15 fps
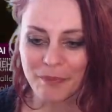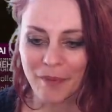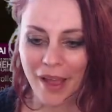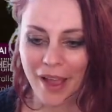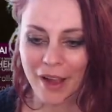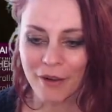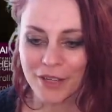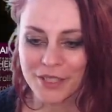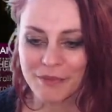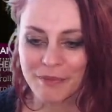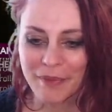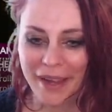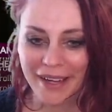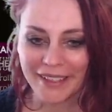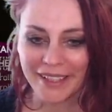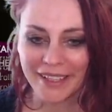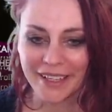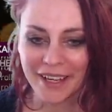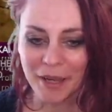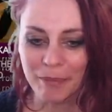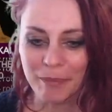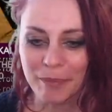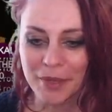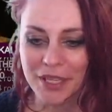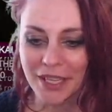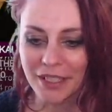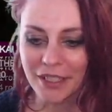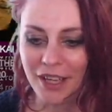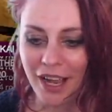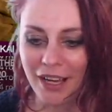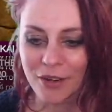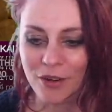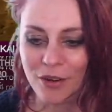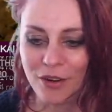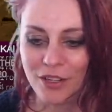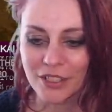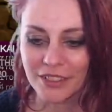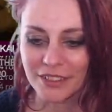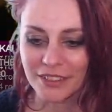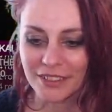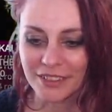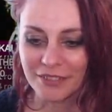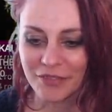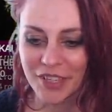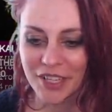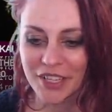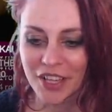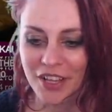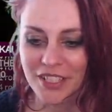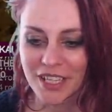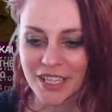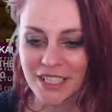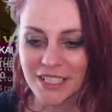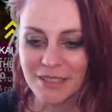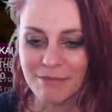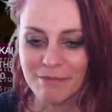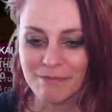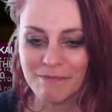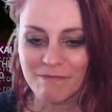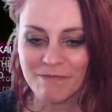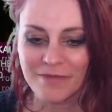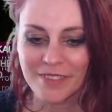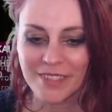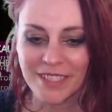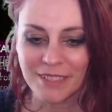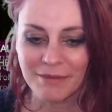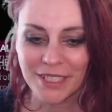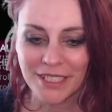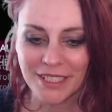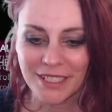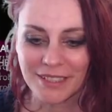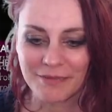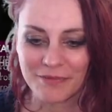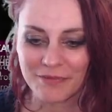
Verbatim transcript: I was backing up, but I, I couldn't. Because I am... Damn it...